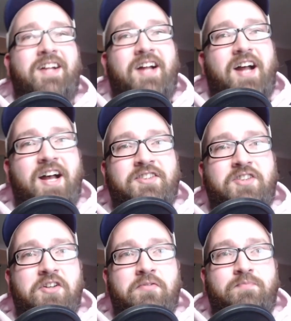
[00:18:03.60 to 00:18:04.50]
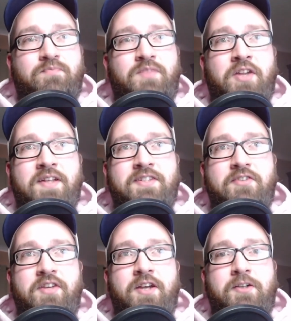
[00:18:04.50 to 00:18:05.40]
So, you know, that's
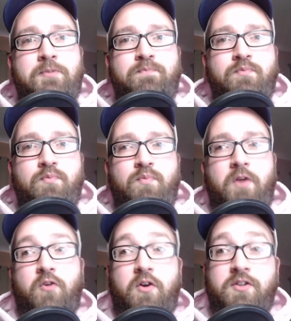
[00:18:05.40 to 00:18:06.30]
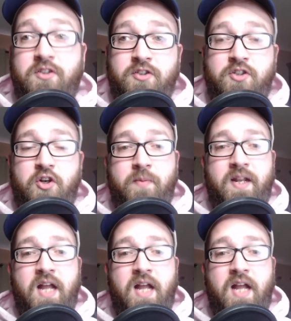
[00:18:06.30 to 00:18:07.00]
Yu-Gi-Oh! But overall, it's a good tournament.